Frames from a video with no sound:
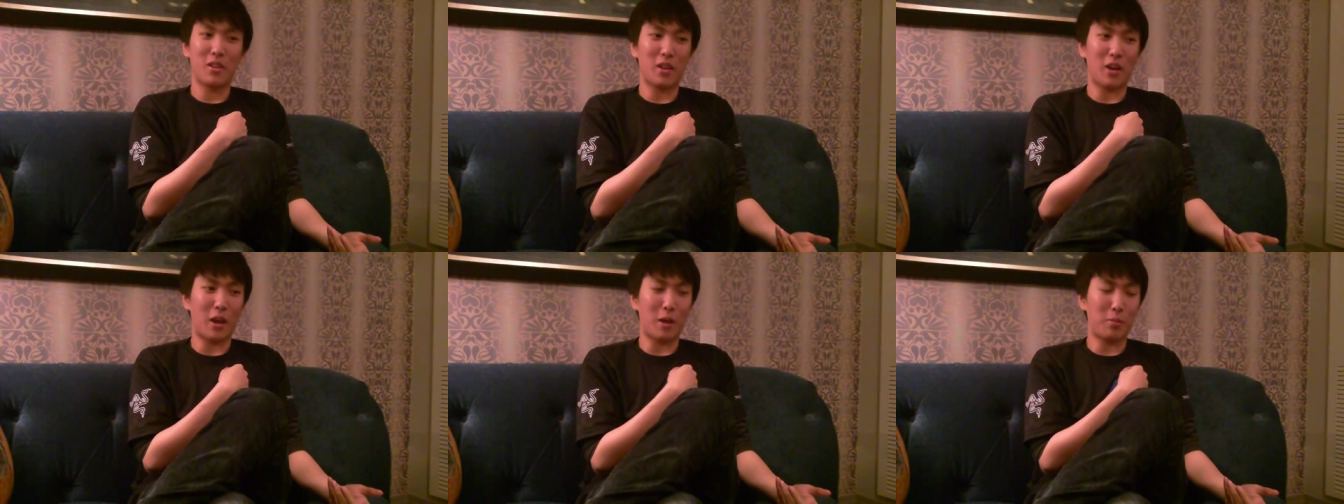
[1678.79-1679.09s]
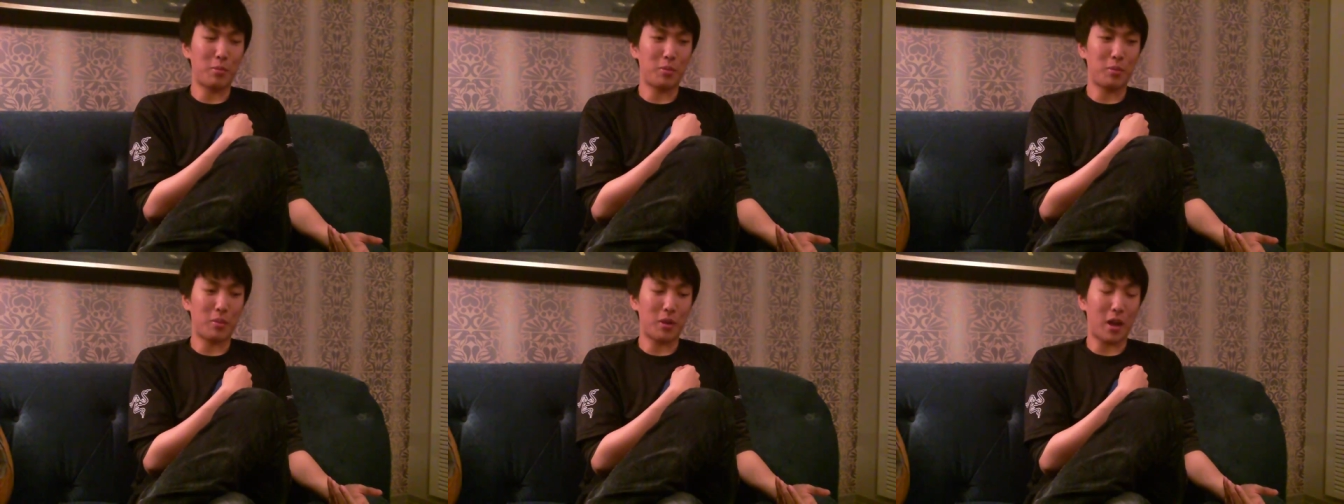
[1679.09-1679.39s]

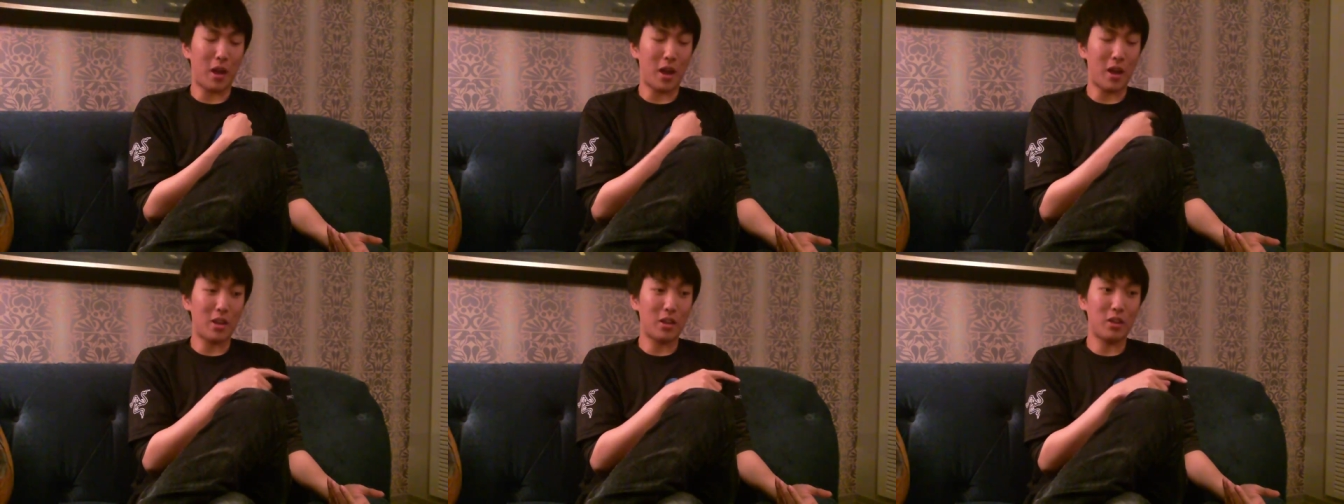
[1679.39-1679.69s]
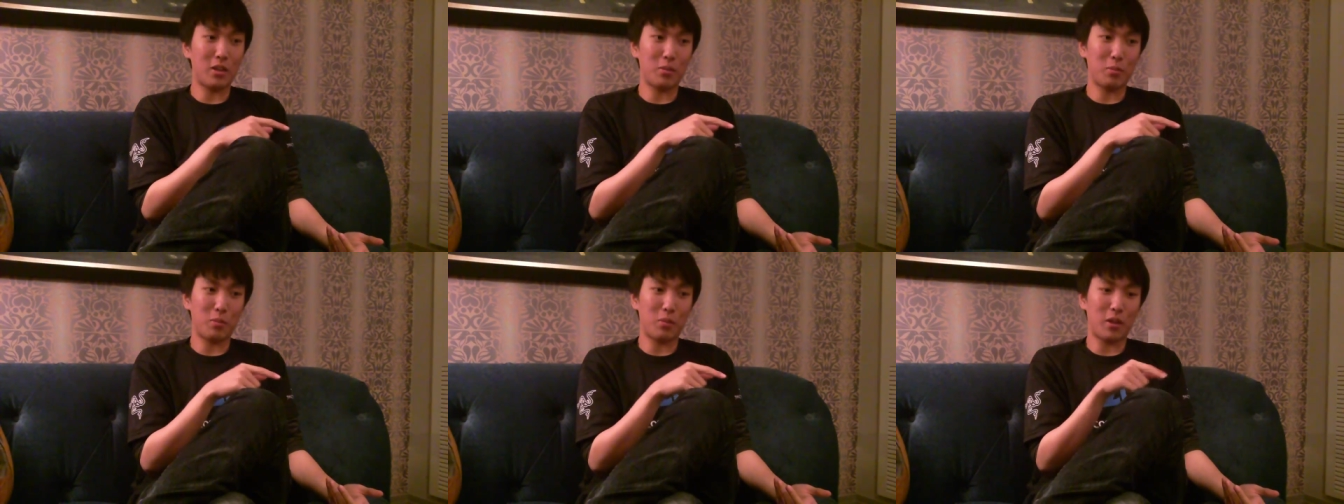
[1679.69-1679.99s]

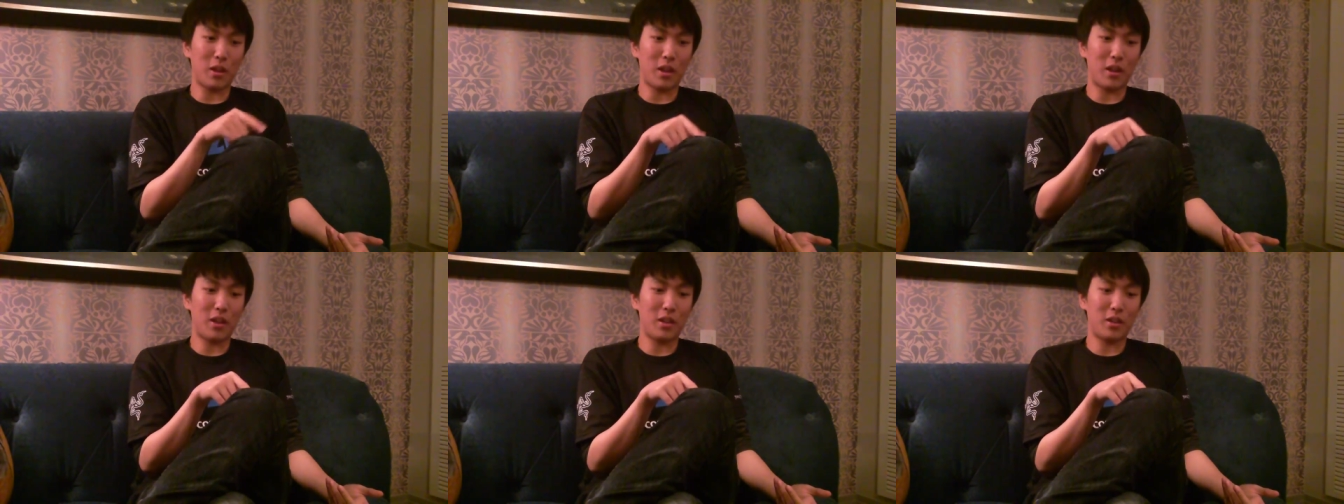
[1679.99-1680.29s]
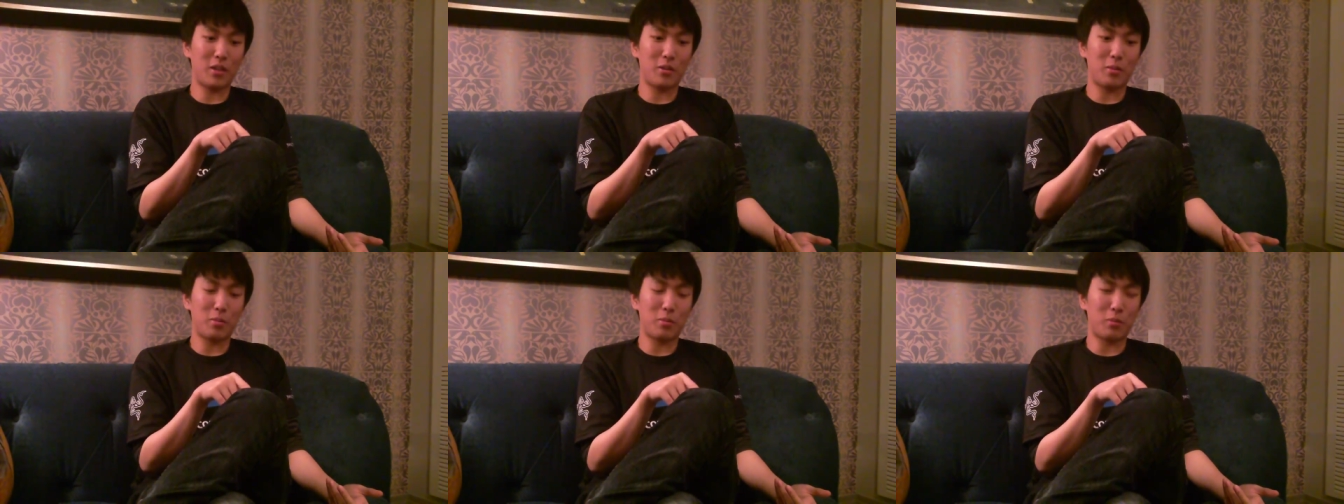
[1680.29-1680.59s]
I
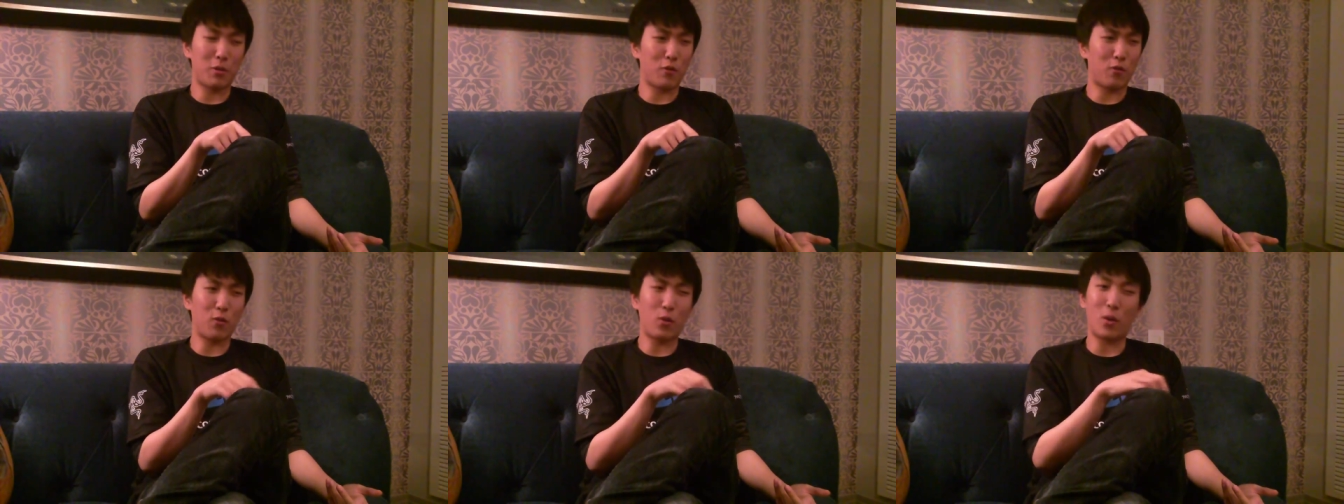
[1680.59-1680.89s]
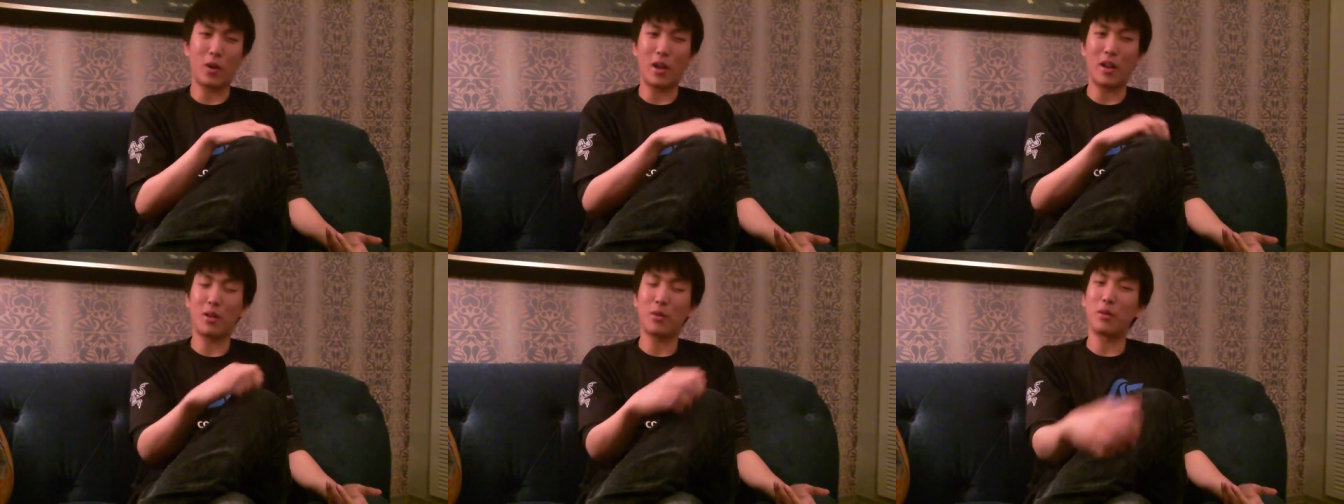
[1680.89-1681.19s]
played
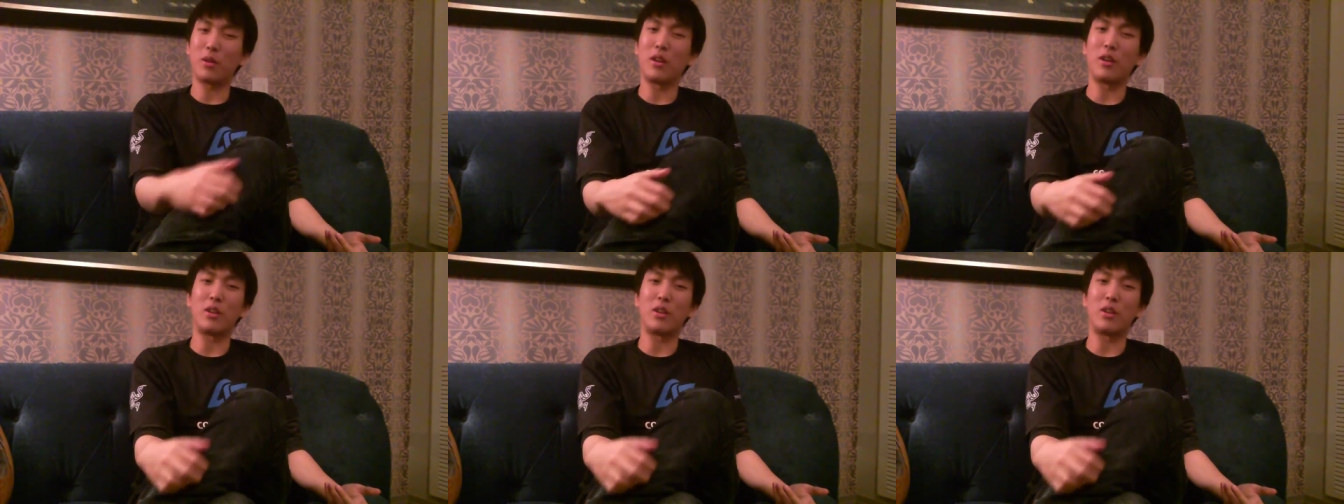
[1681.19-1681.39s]
before anyone